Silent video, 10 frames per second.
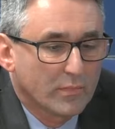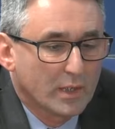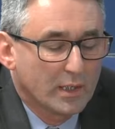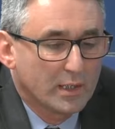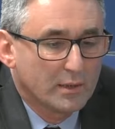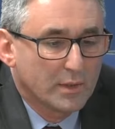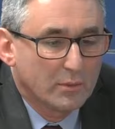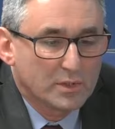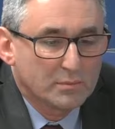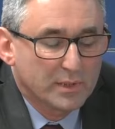I
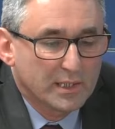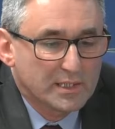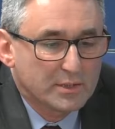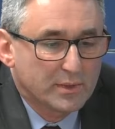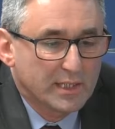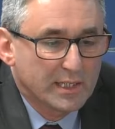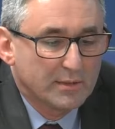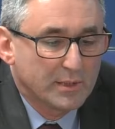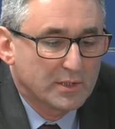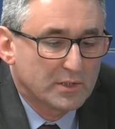wasn't party to any
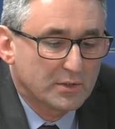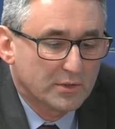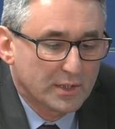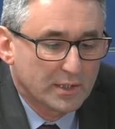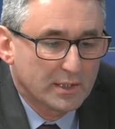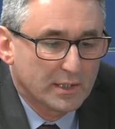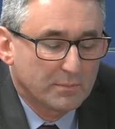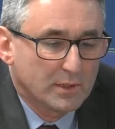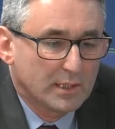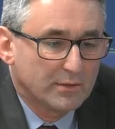emails other than, I
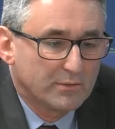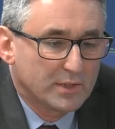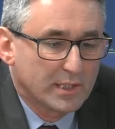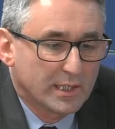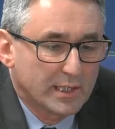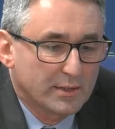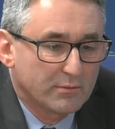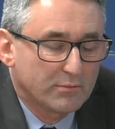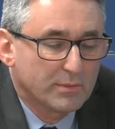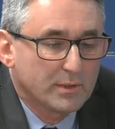believe,
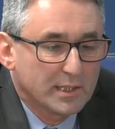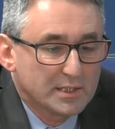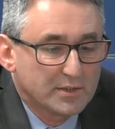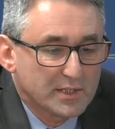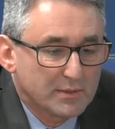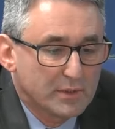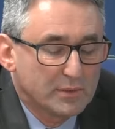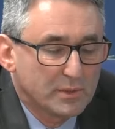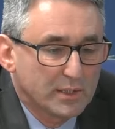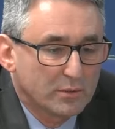Diane replied to this
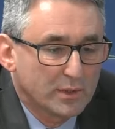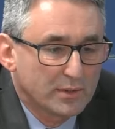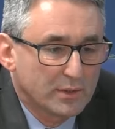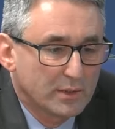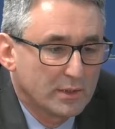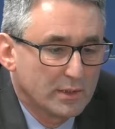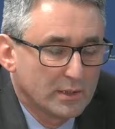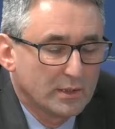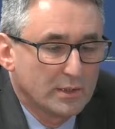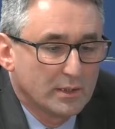email with,
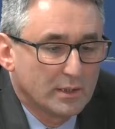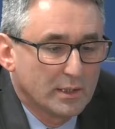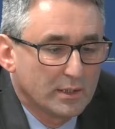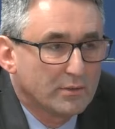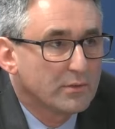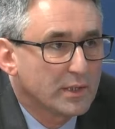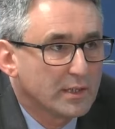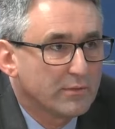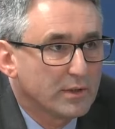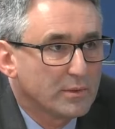thank
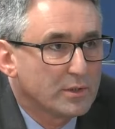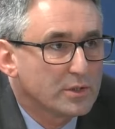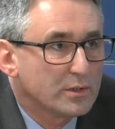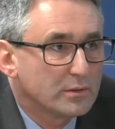you very much.